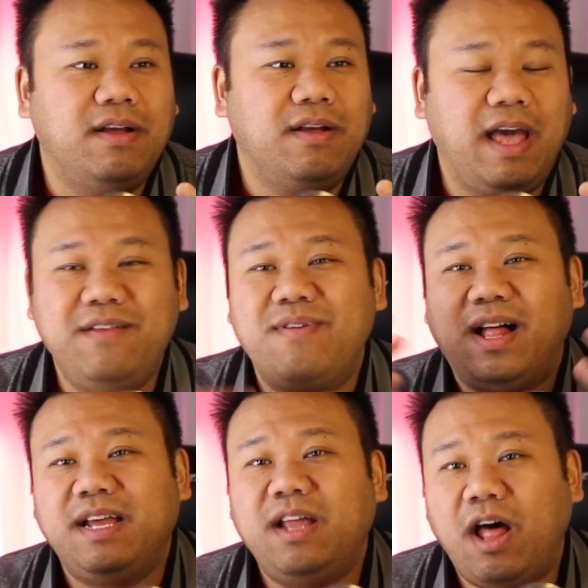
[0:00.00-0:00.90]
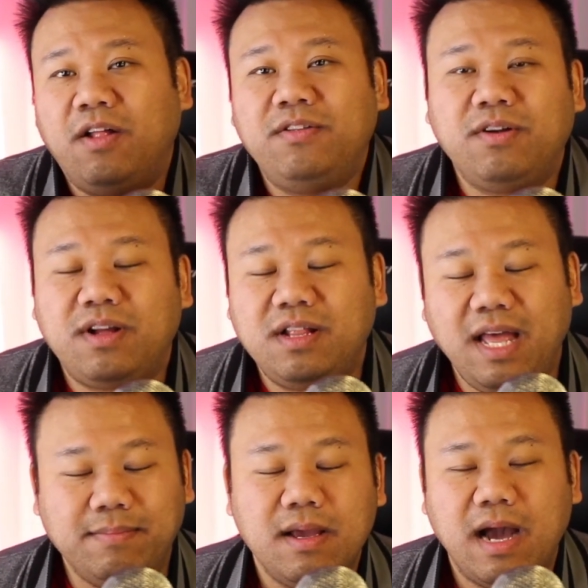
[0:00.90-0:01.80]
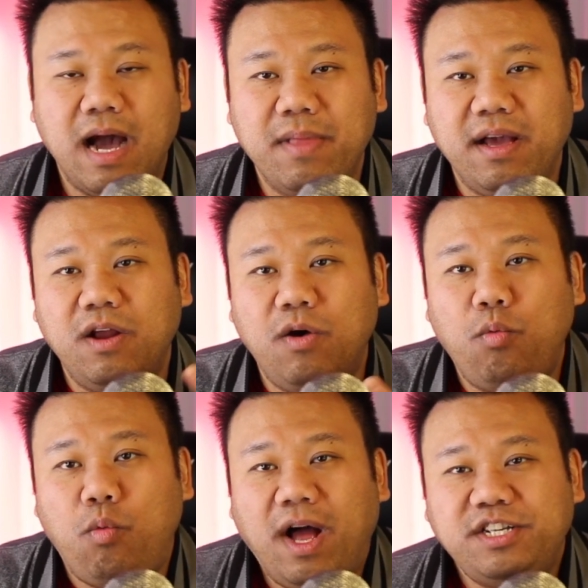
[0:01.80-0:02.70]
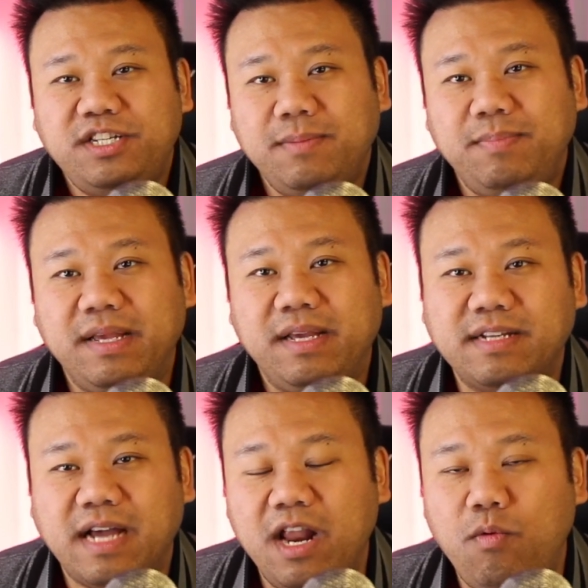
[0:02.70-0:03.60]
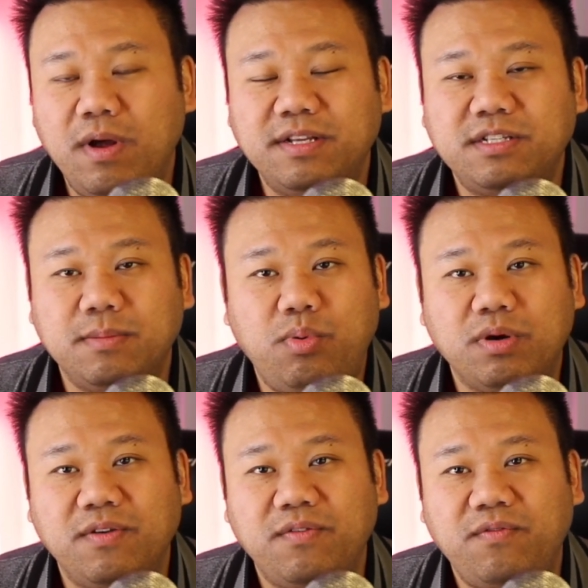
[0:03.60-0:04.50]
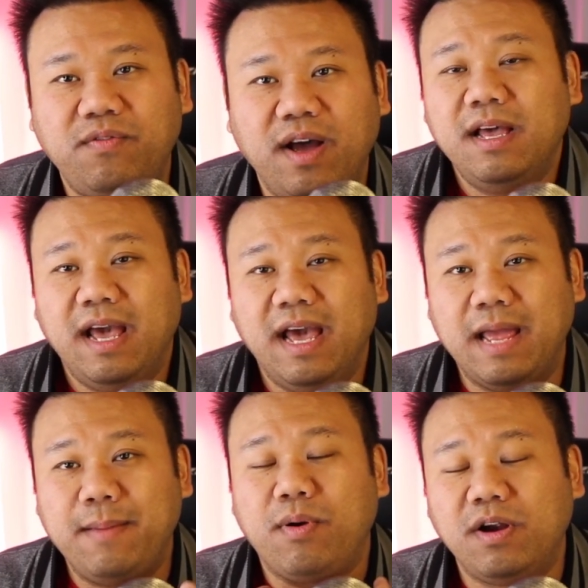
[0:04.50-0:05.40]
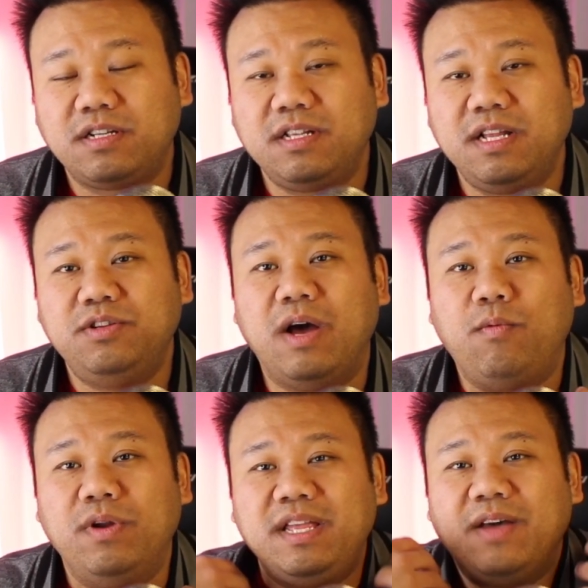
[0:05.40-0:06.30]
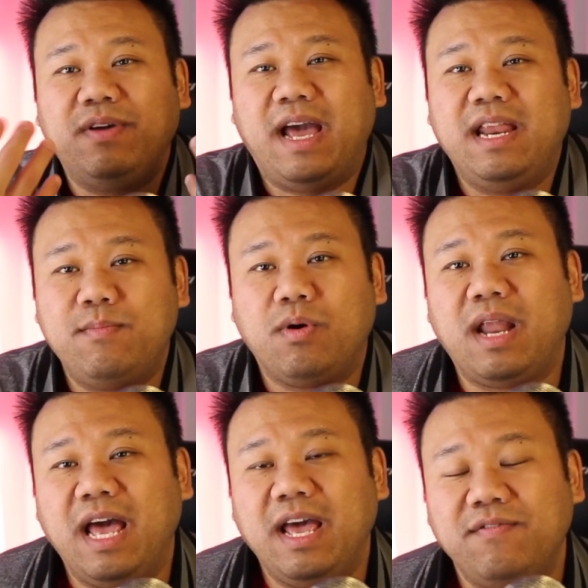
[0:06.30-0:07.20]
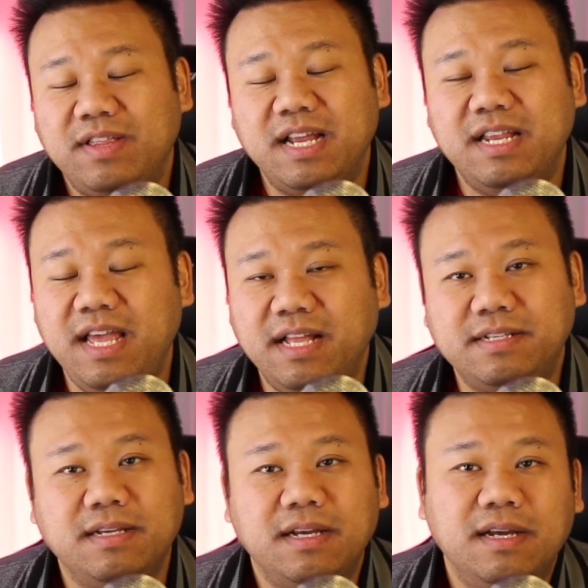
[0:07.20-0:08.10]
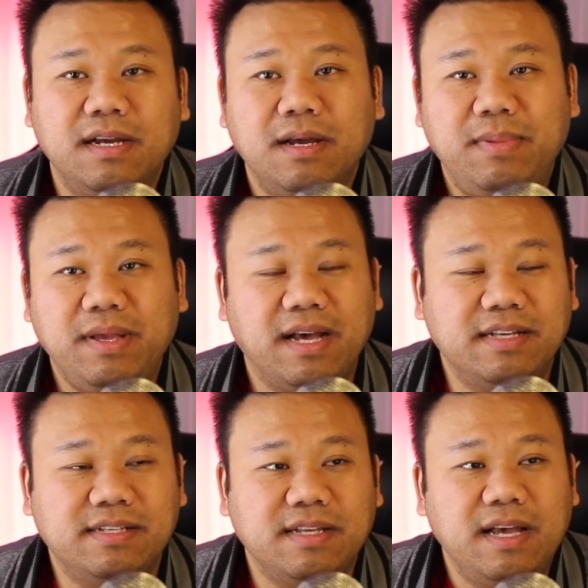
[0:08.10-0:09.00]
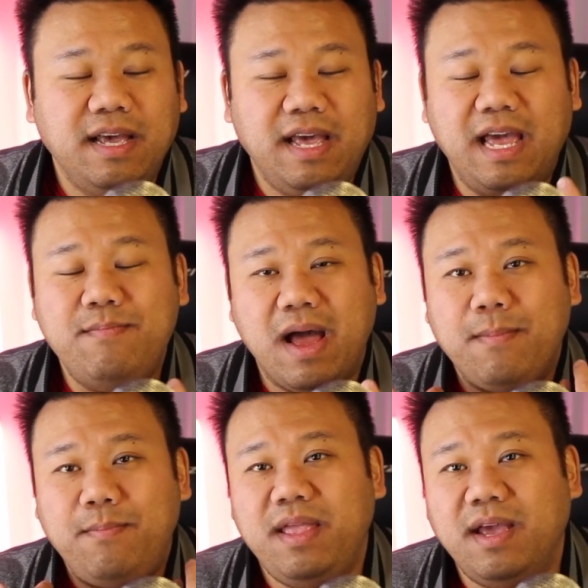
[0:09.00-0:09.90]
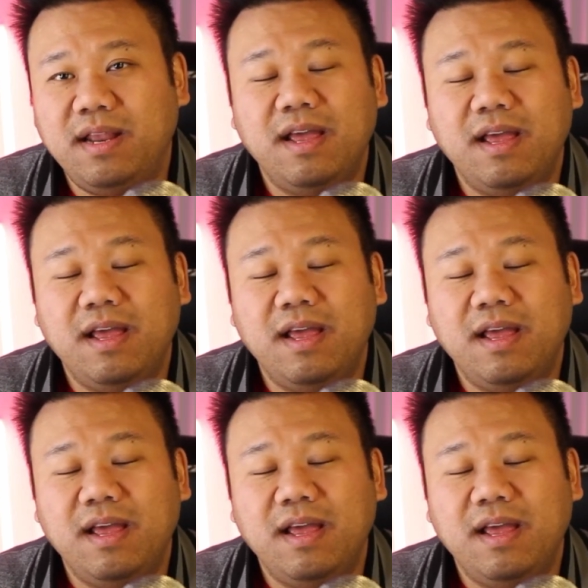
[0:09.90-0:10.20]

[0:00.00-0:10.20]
invalidate all their claims? I'm not going to watch it because I don't want to support the FUD. And I personally do not want to give it any more life than it needs. Because, in my opinion,